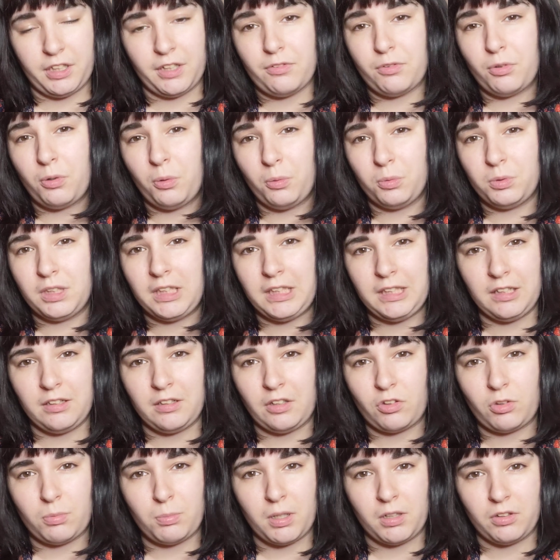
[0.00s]
that's only in a
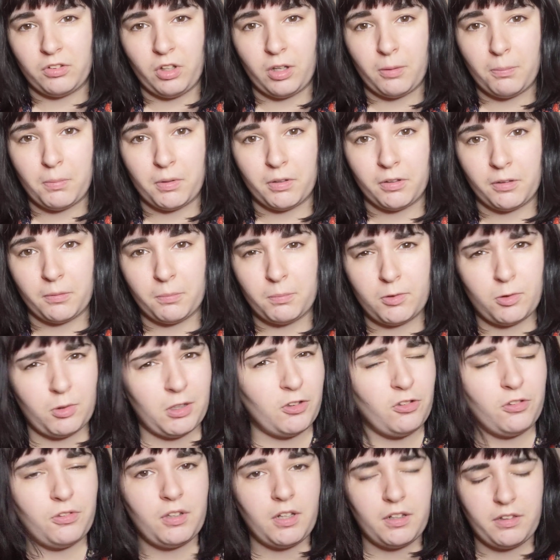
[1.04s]
small tumbler. So I
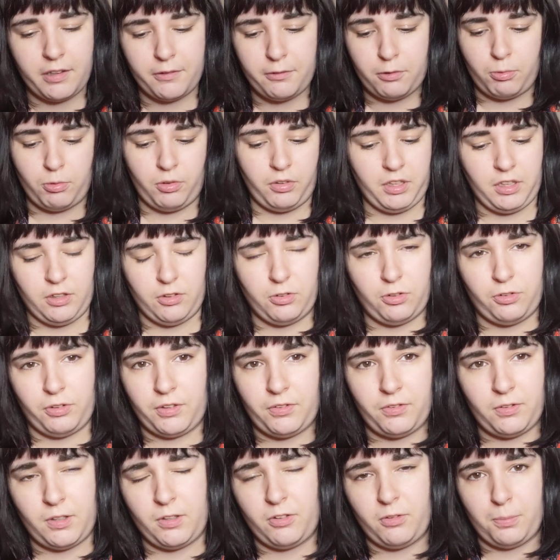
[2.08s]
just thought that was really
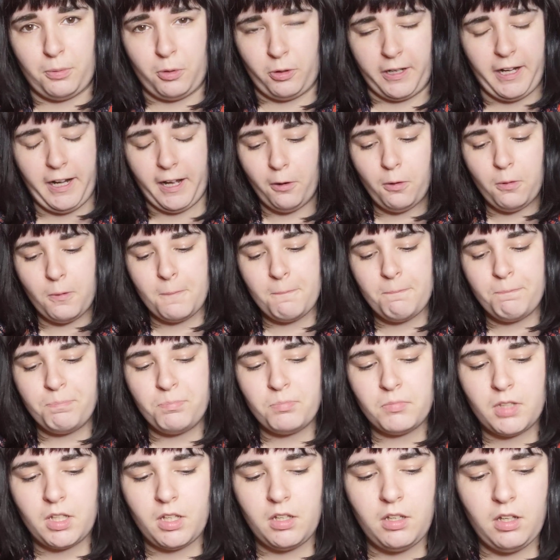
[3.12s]
interesting to point out.
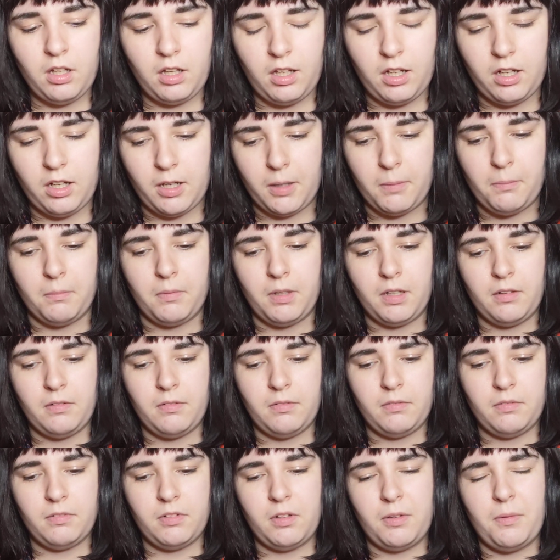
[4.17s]

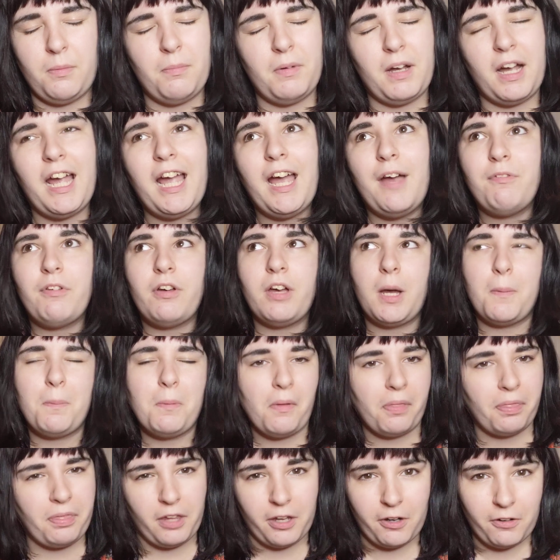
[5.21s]
Now, I have a couple
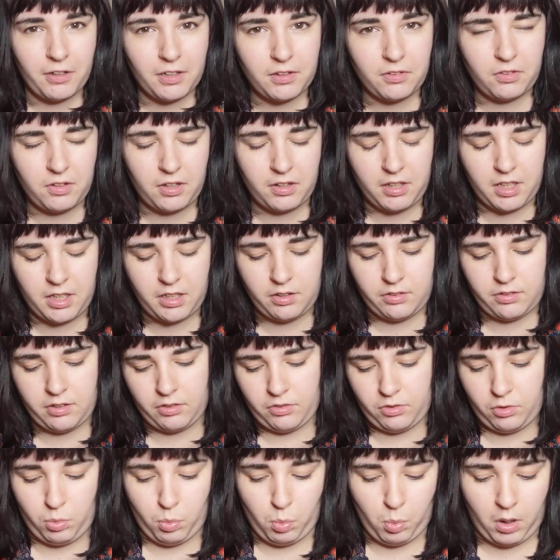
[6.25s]
theories to this
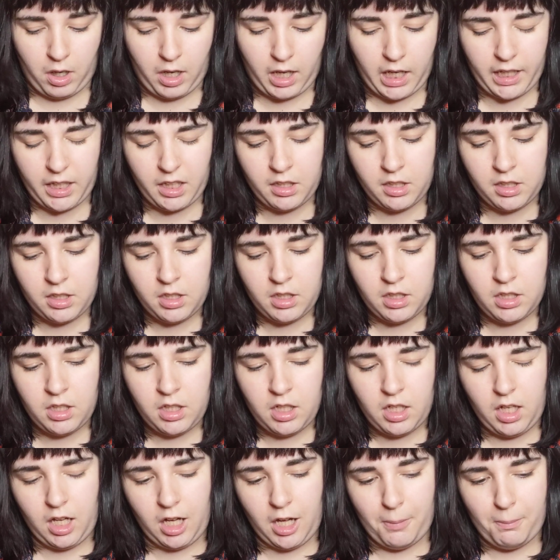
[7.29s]
as to why.
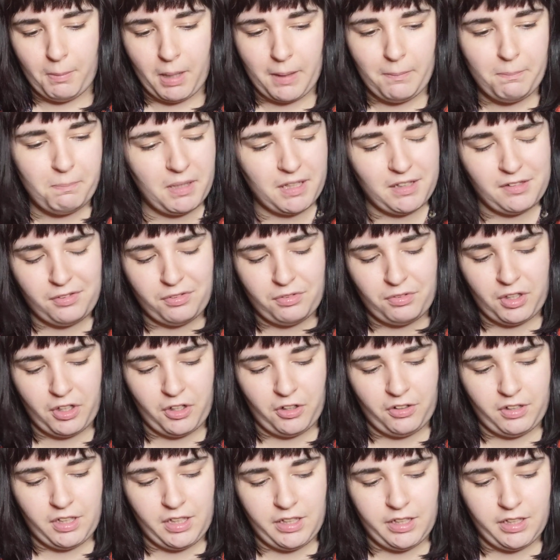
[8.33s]
My biggest
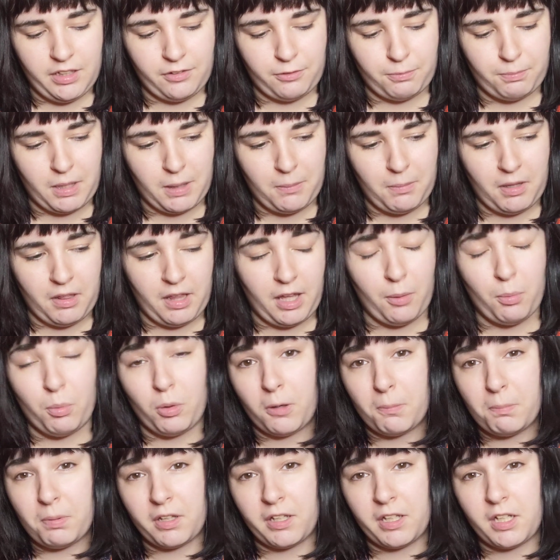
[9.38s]
theory is maybe they
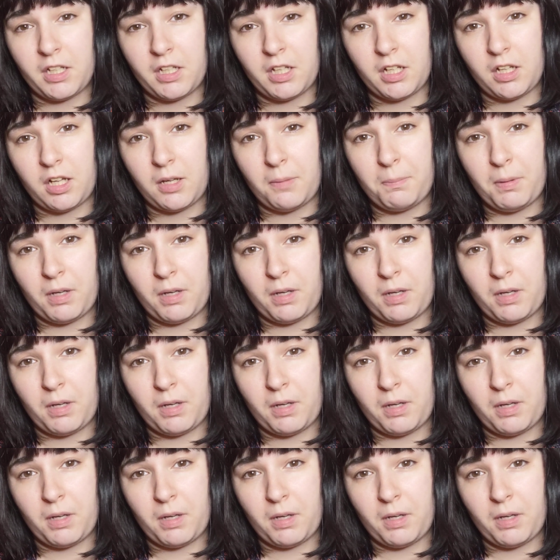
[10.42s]
were planning on